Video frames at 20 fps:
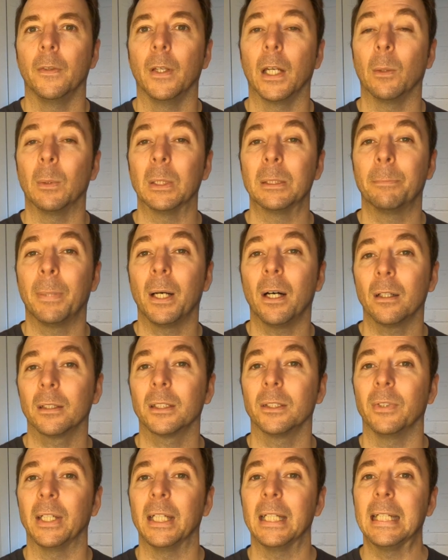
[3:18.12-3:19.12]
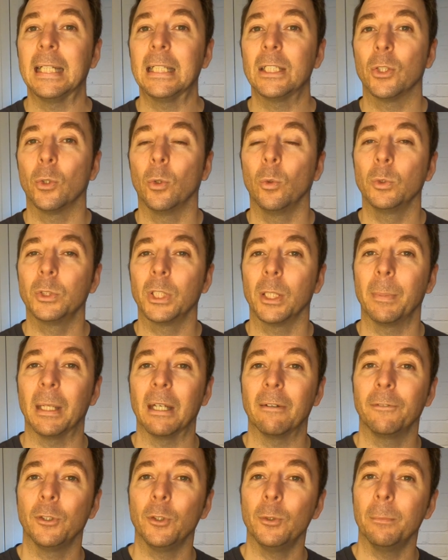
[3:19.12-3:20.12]
The lowest part of it needs to also be
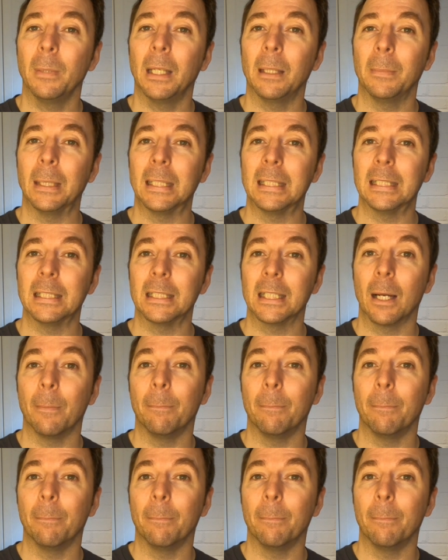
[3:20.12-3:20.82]
a few millimeters